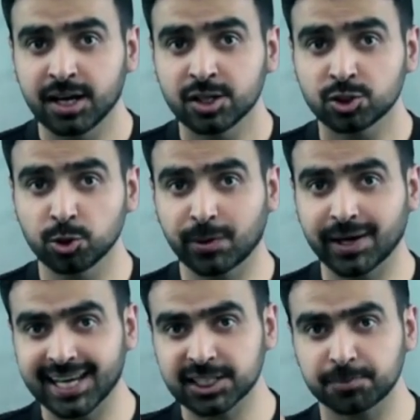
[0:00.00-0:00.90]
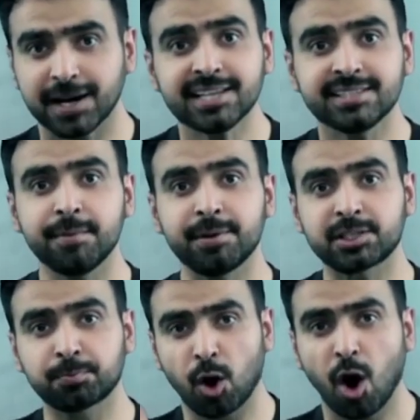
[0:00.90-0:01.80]
so you can express them as
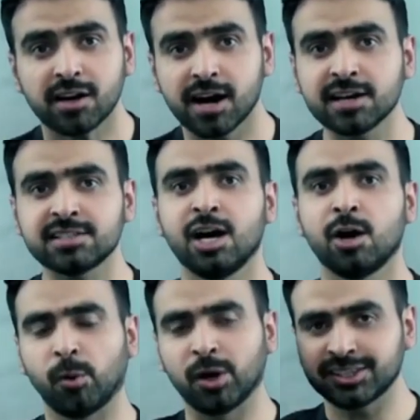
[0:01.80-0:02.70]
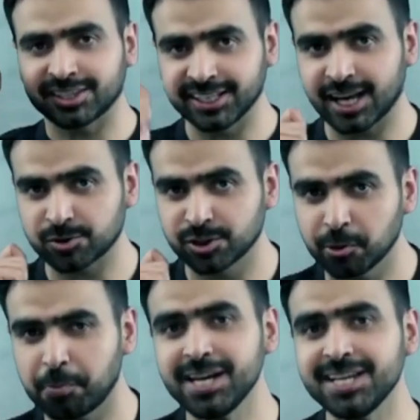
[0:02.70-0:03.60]
products worth 3,000
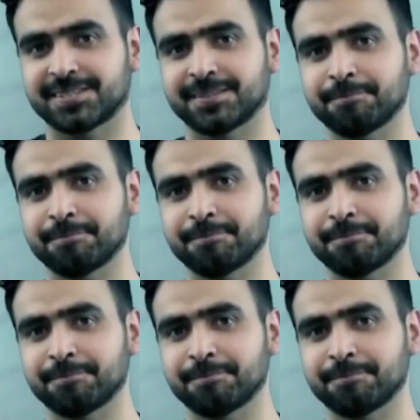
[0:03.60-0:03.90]
rupees.